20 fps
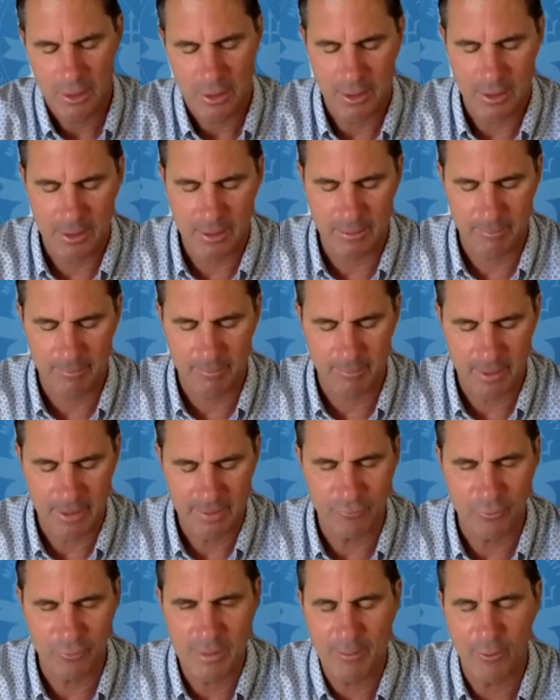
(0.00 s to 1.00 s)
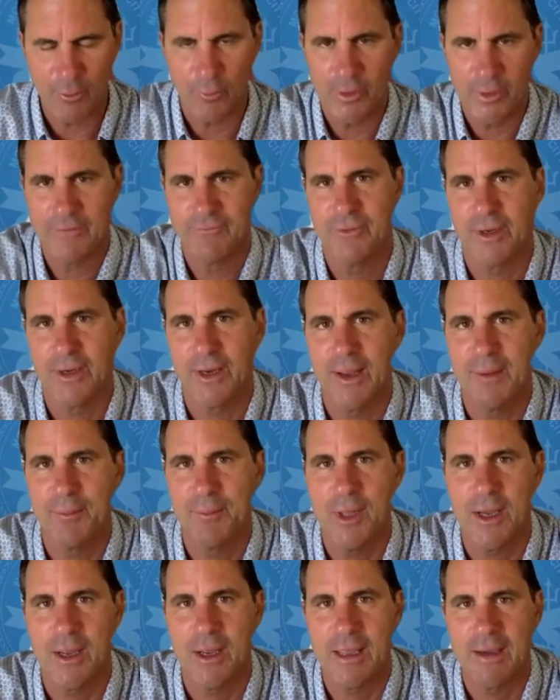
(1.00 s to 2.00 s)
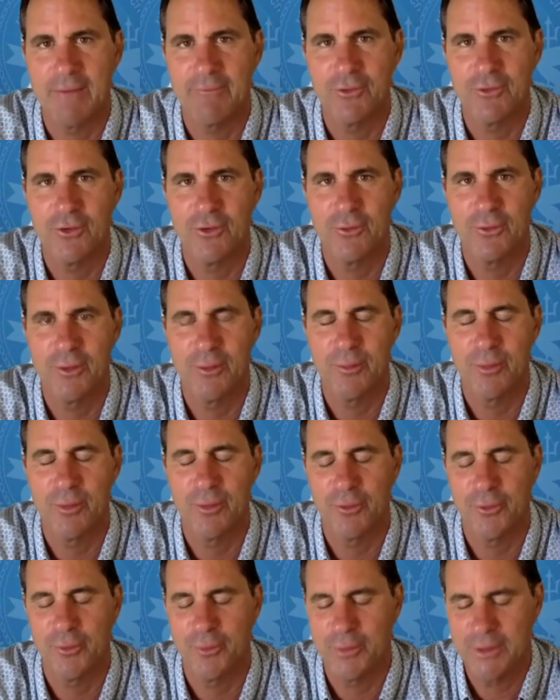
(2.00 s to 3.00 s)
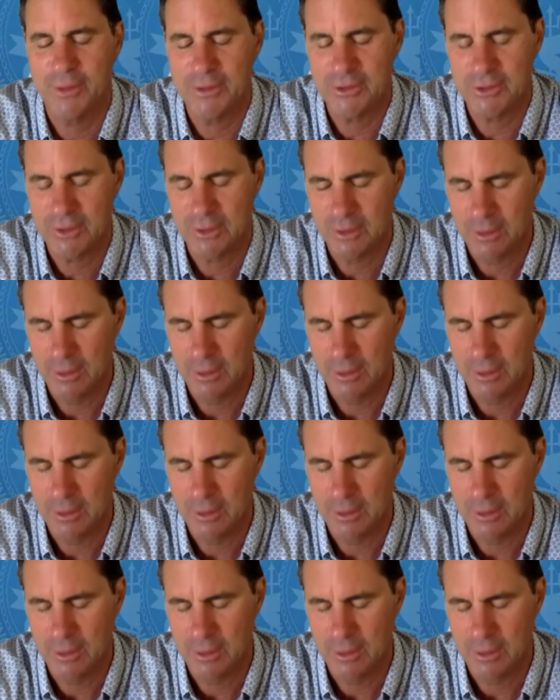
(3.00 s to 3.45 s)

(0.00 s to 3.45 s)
I even remember we lived on Hemlock Avenue in Imperial Beach.